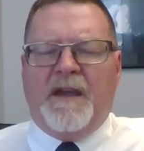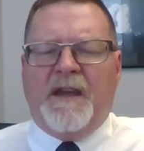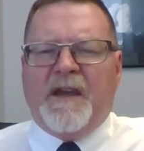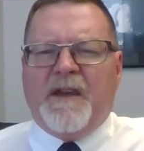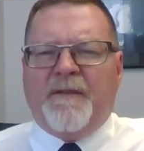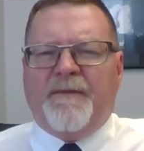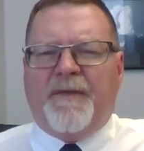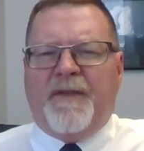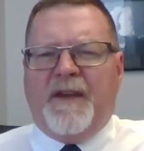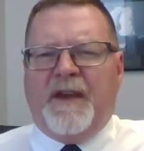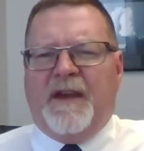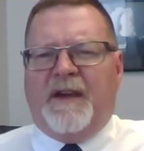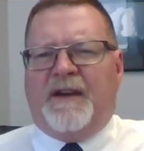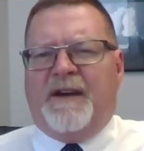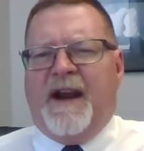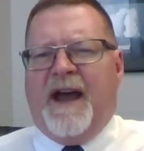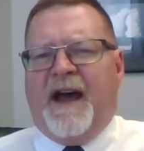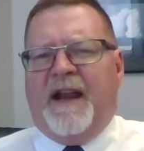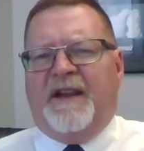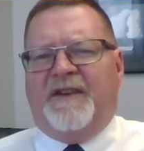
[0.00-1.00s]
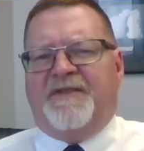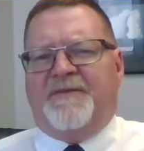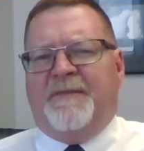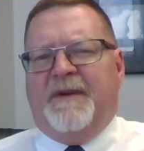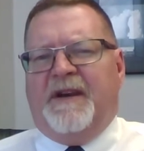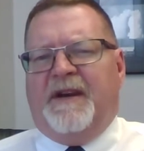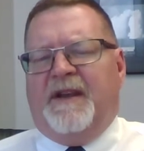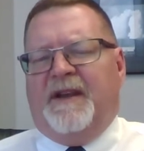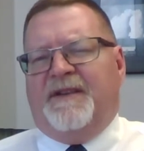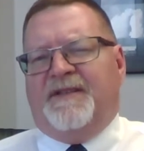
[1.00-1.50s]
If the
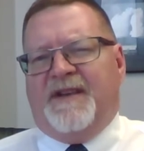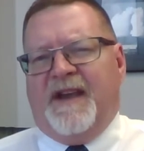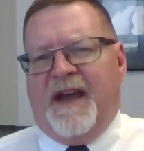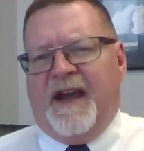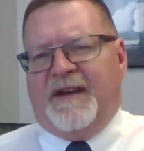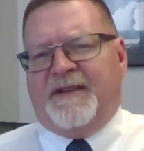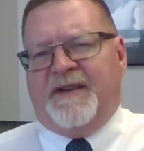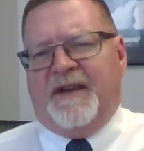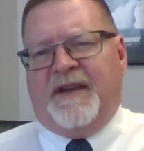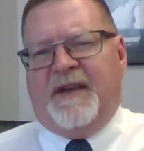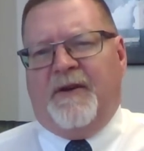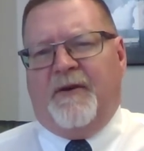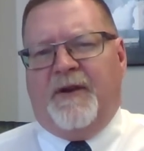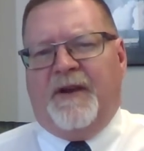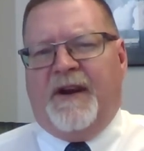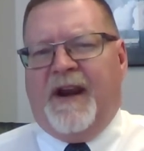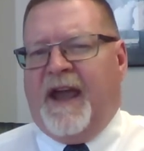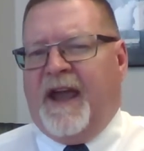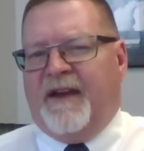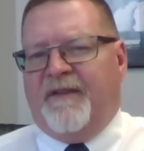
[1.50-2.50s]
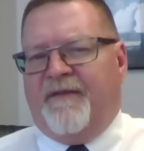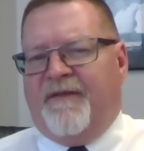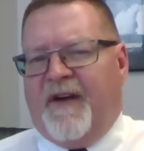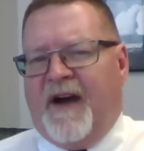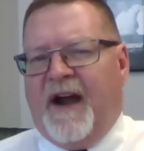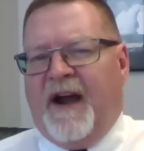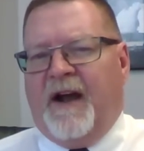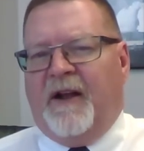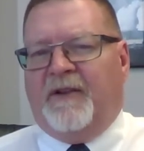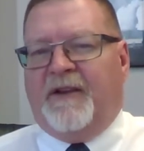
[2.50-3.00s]
acknowledgement is executed and
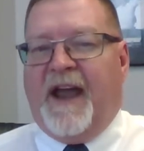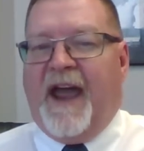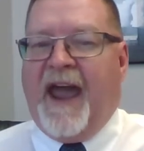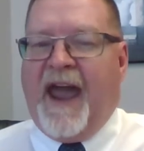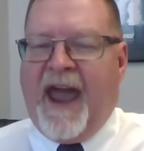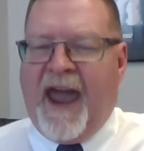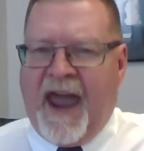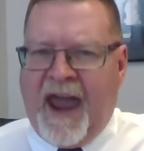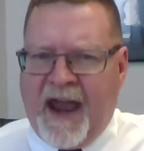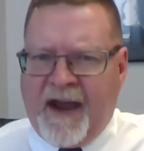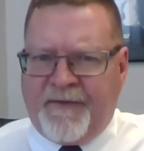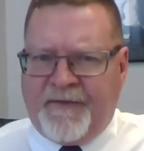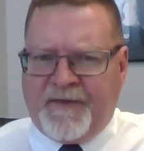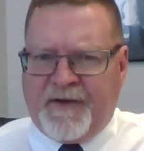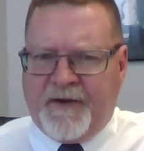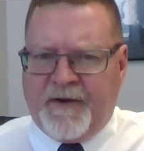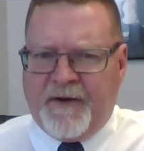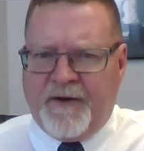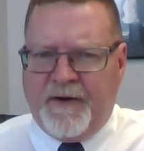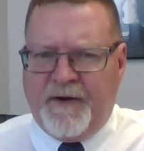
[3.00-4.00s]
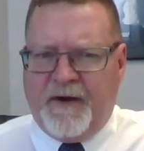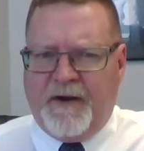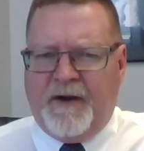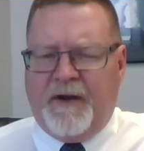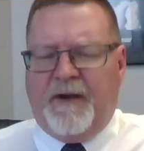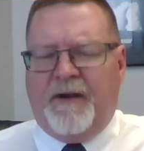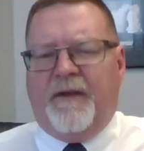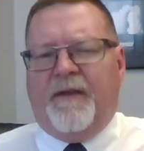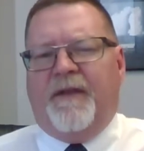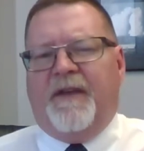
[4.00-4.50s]
filed after
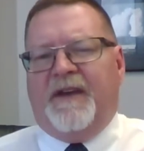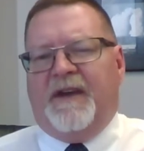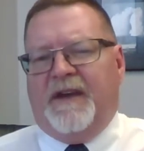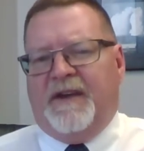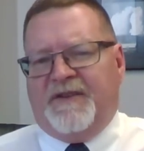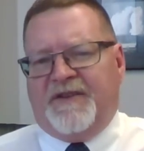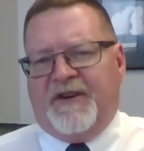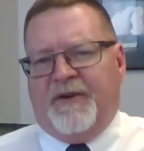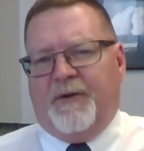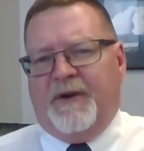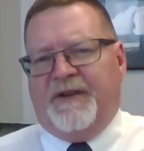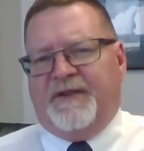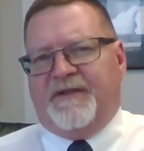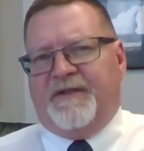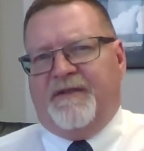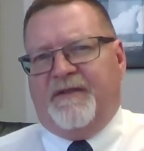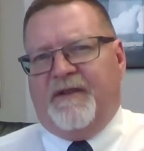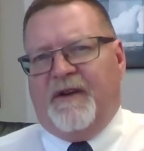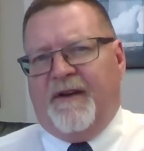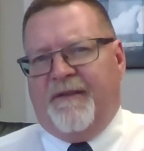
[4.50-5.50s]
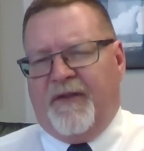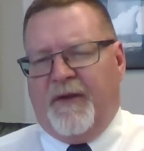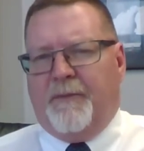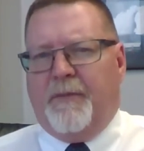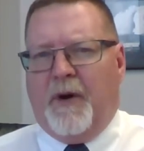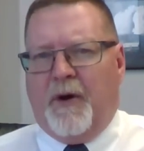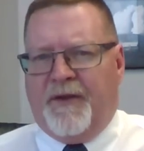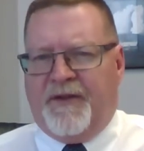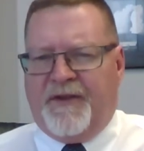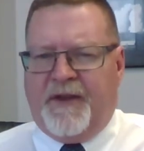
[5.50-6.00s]
the issuance of the
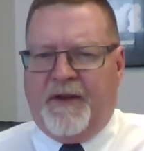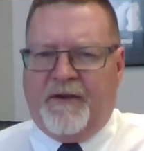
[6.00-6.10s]
birth